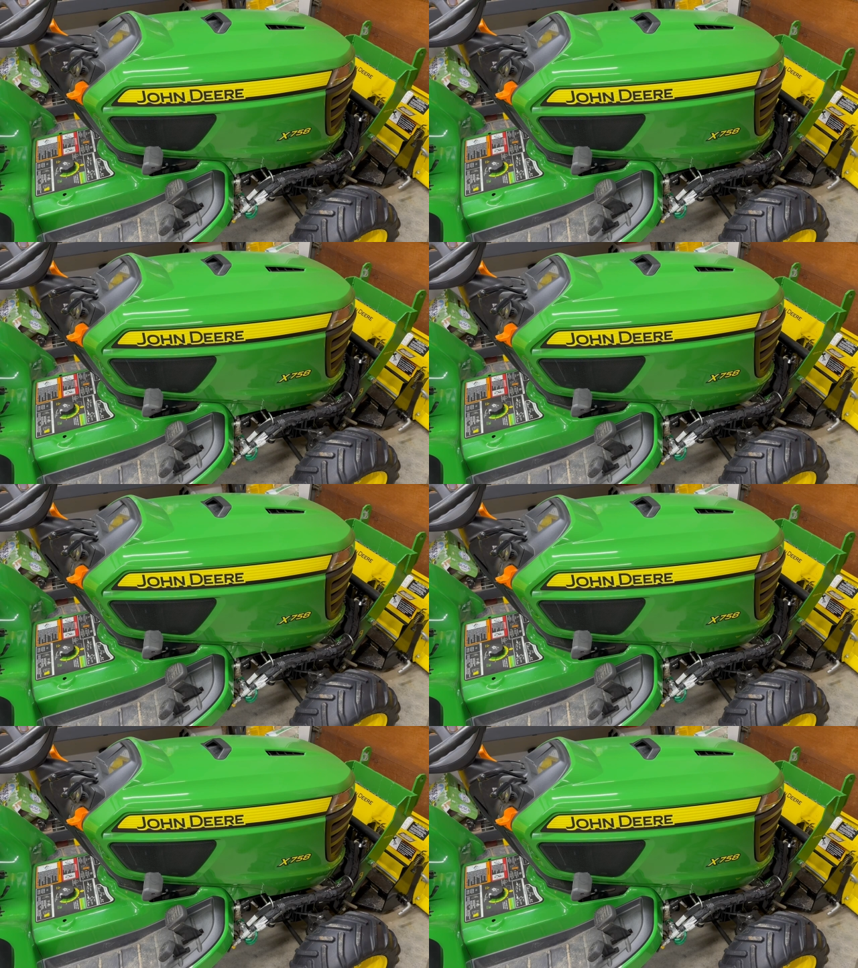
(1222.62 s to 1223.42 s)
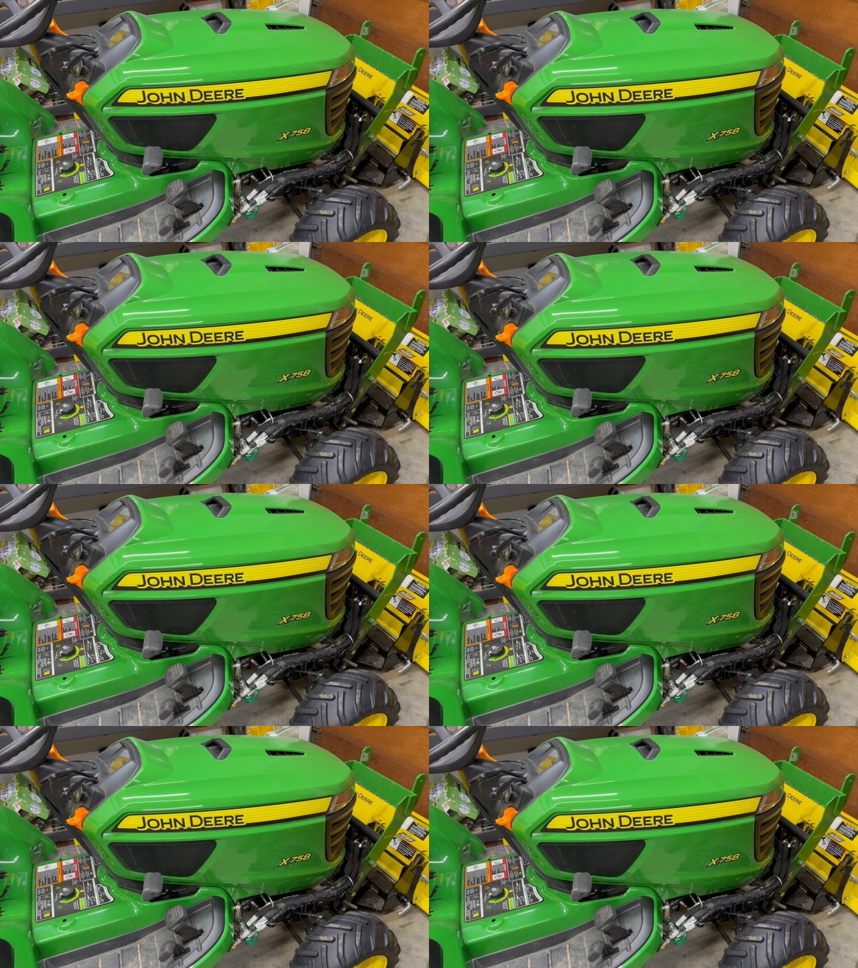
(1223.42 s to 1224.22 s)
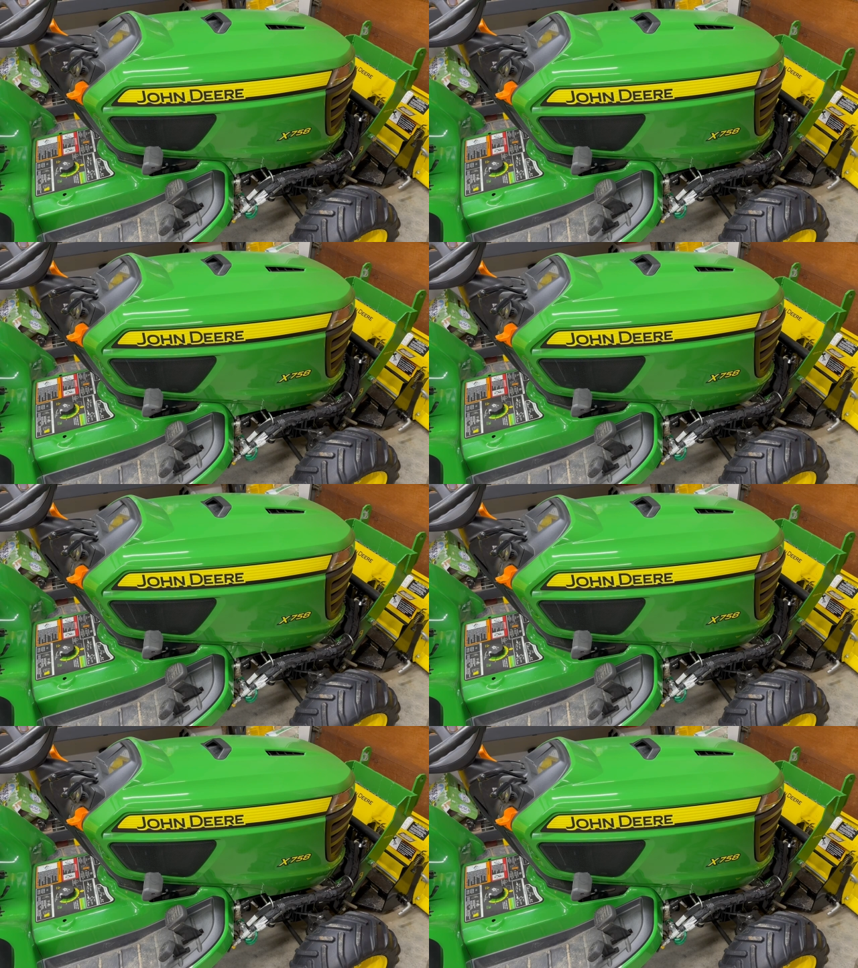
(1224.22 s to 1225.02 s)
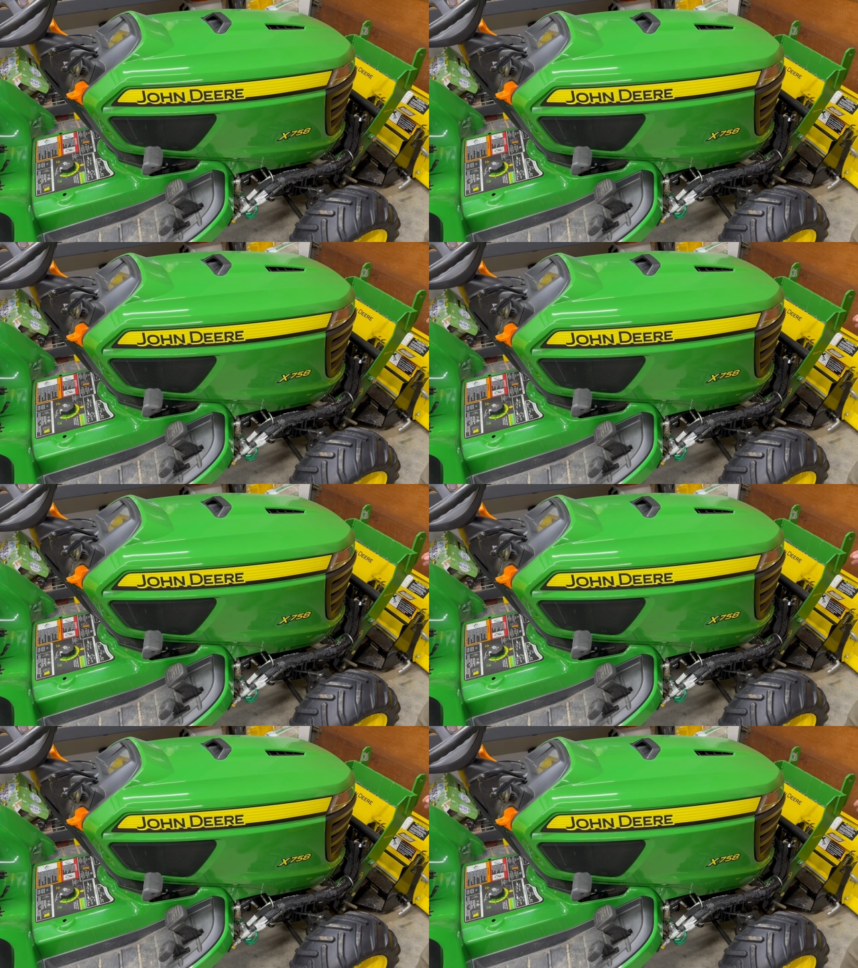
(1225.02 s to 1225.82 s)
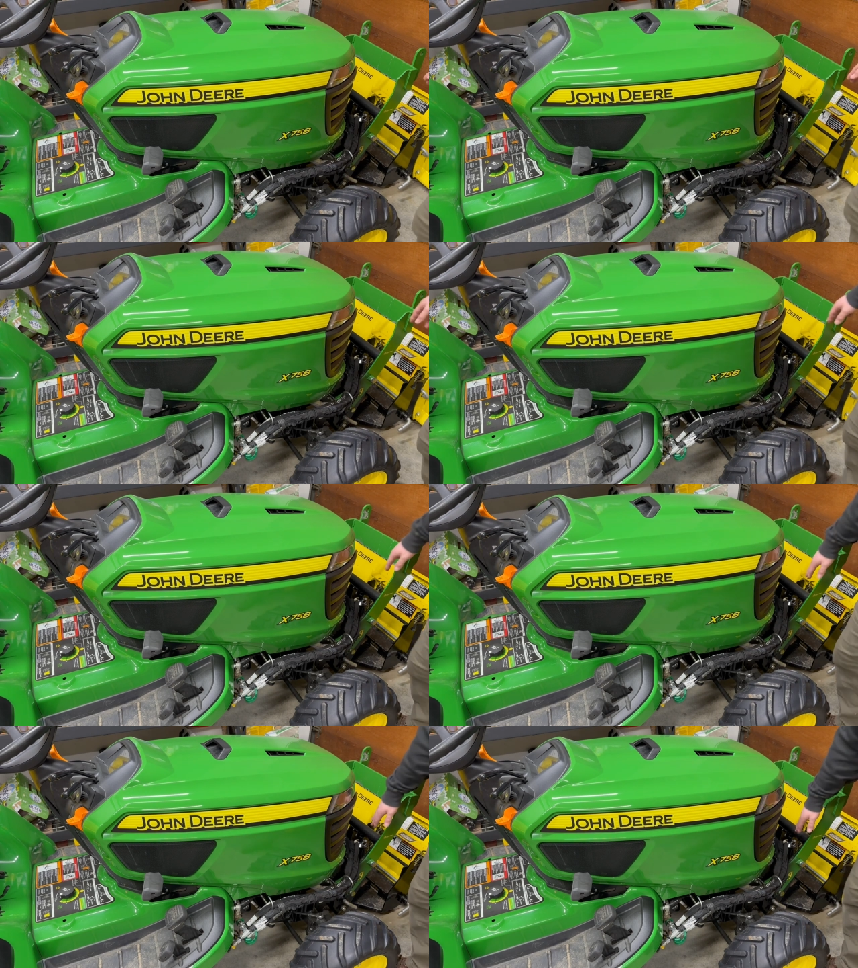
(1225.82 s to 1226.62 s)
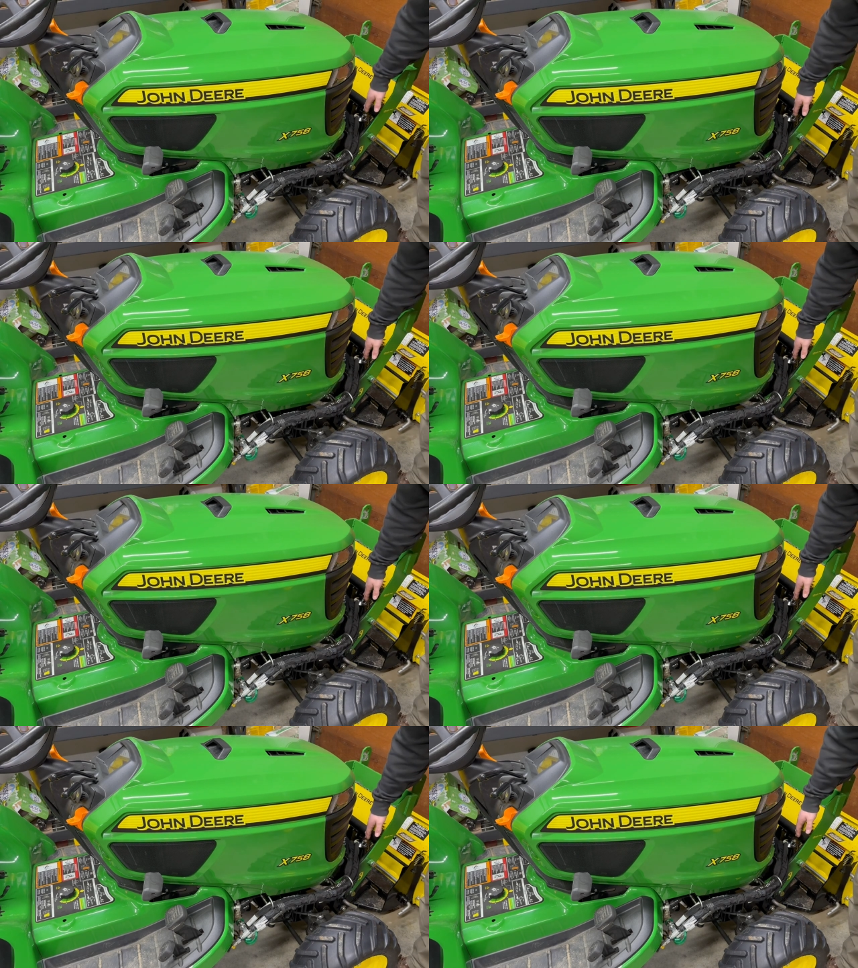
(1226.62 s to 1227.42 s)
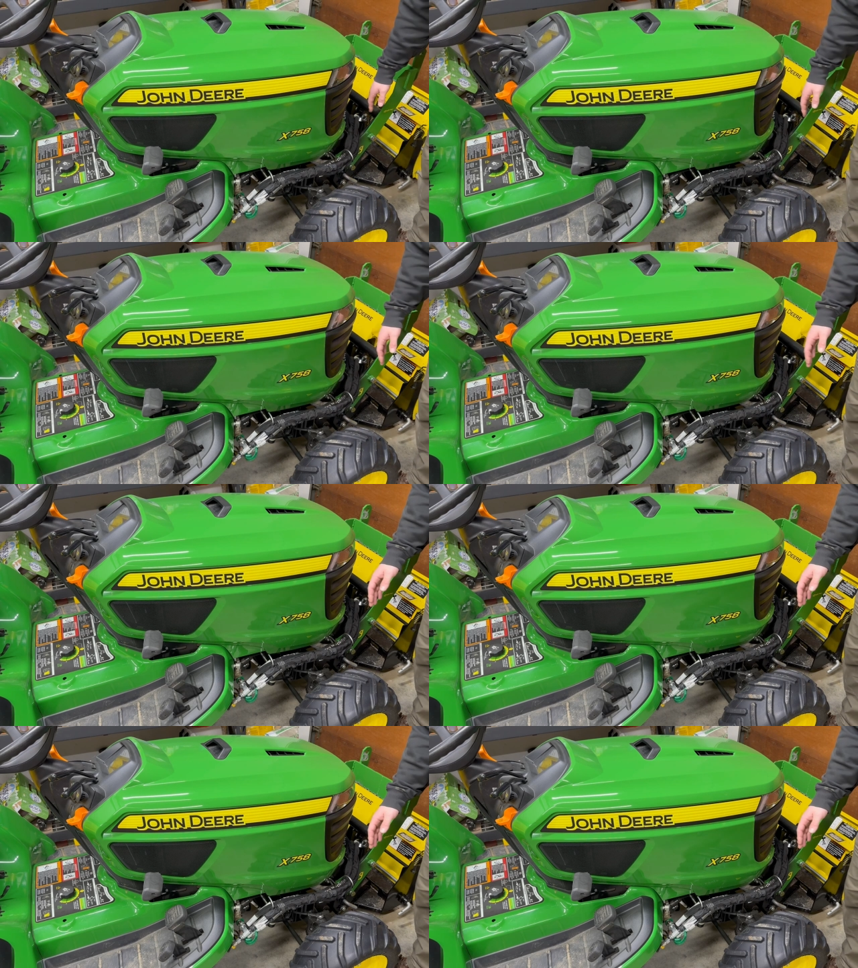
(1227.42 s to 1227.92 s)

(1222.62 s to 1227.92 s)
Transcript: Nobody's mouth can be seen.